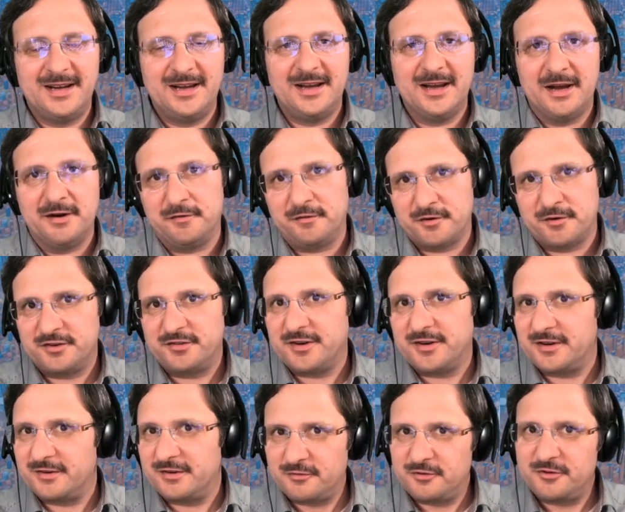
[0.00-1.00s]
And of course,
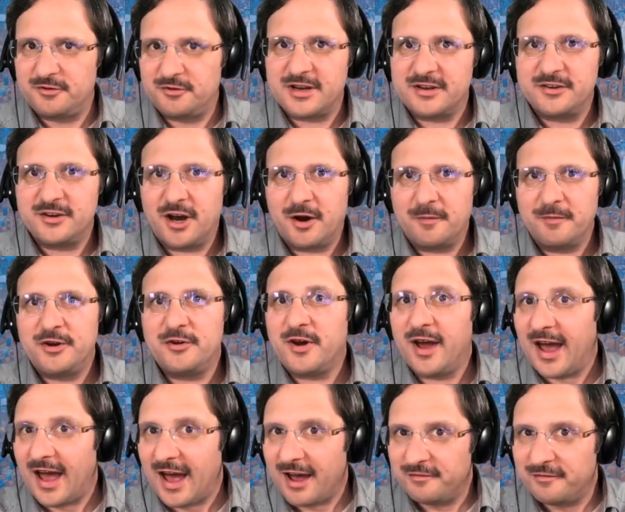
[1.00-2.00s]
it does not mean you
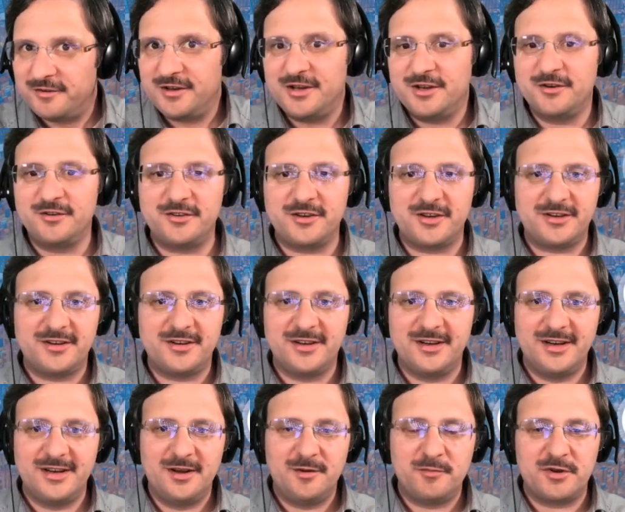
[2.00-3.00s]
have to use it,
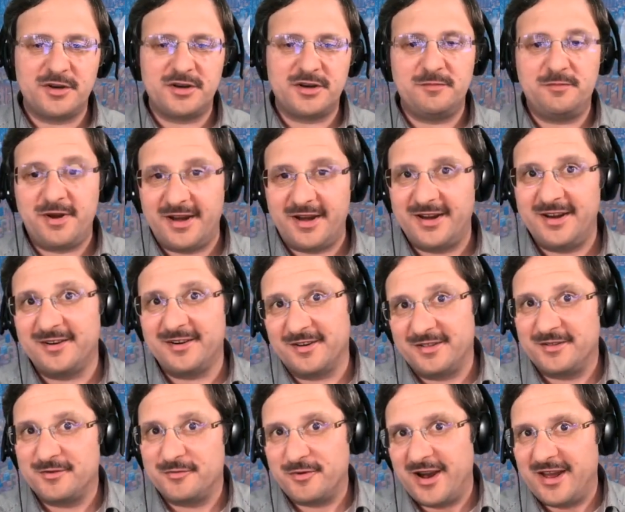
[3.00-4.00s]
but depending on
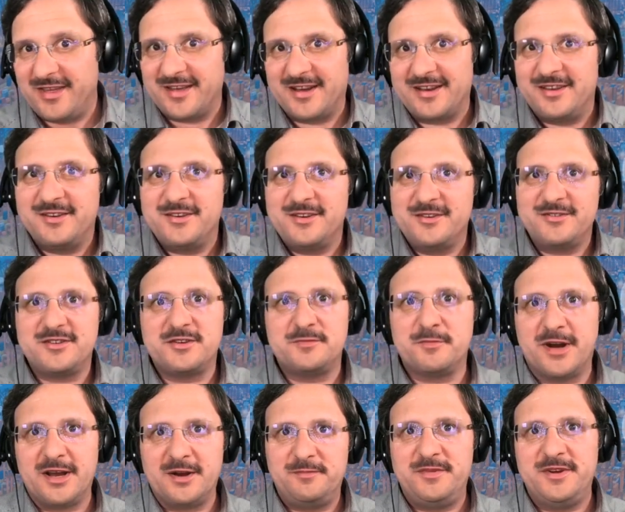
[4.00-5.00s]
the way that you use it,
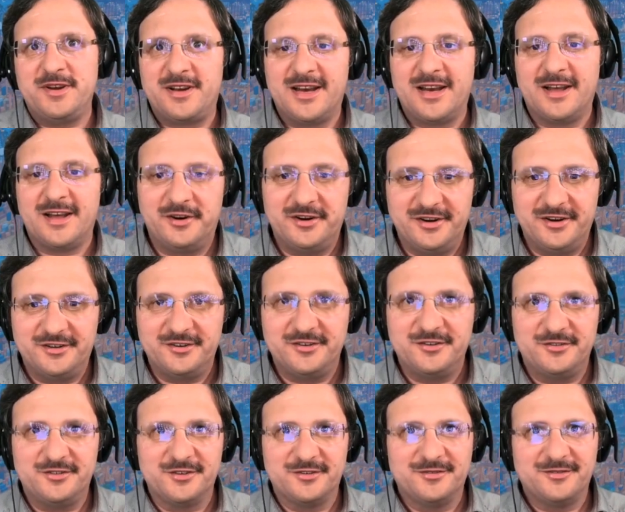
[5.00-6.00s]
might be a clever idea to do
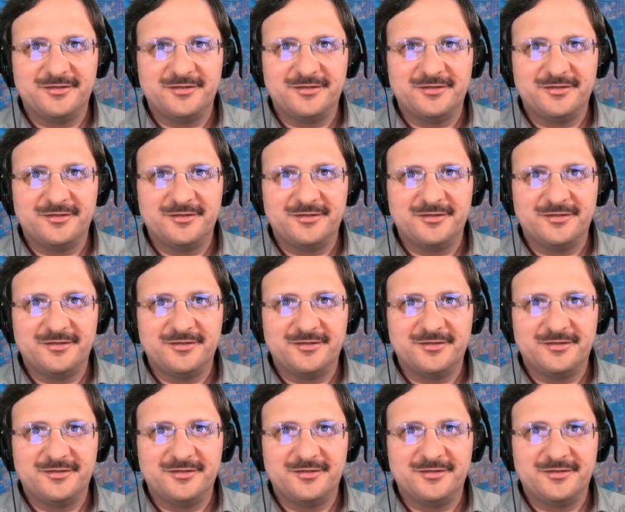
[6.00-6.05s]
so.